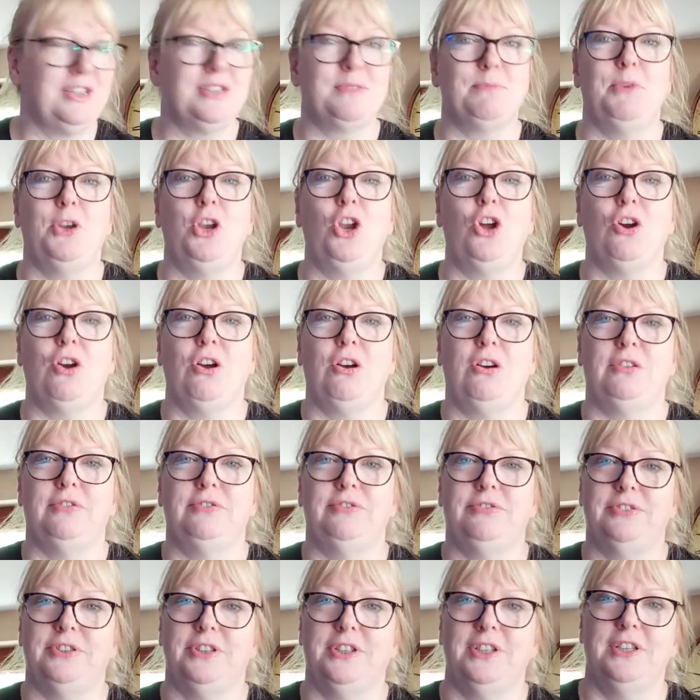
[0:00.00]
It's my
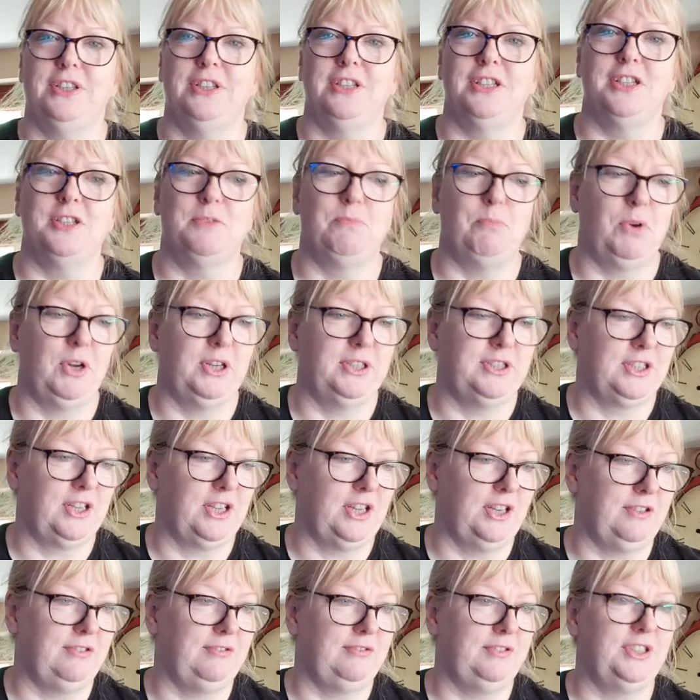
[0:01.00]
knockoff Spice
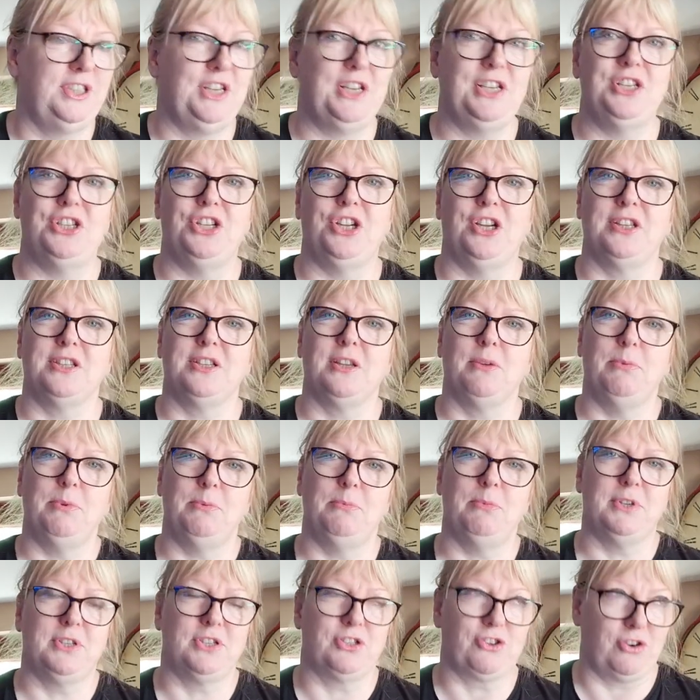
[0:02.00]
Girl t-shirt. So I'm
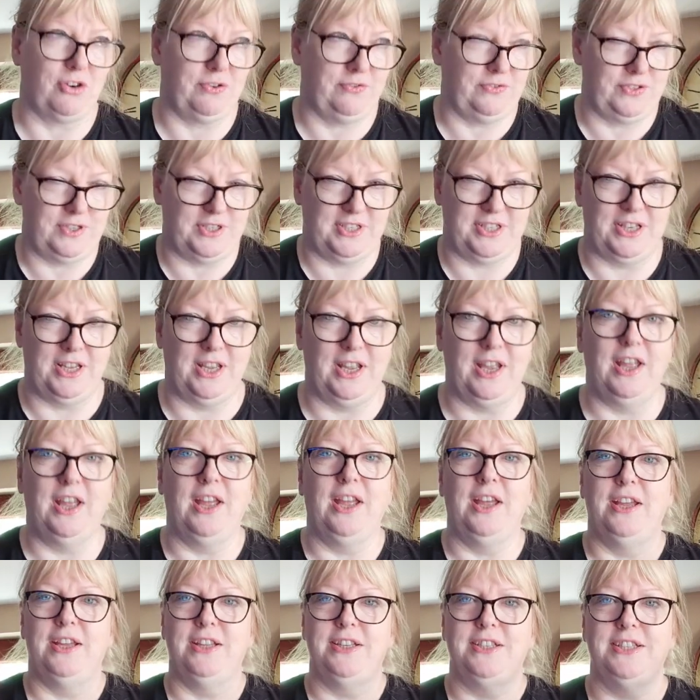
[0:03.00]
in my scruffs
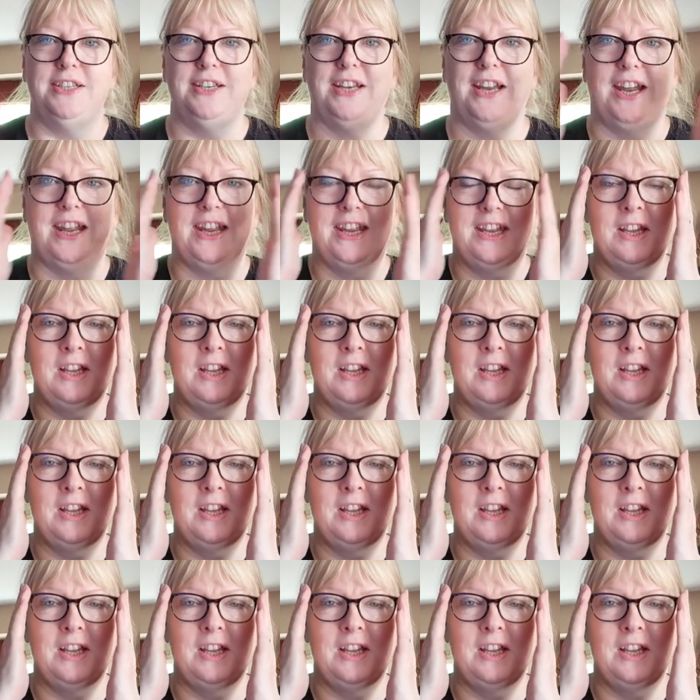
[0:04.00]
today.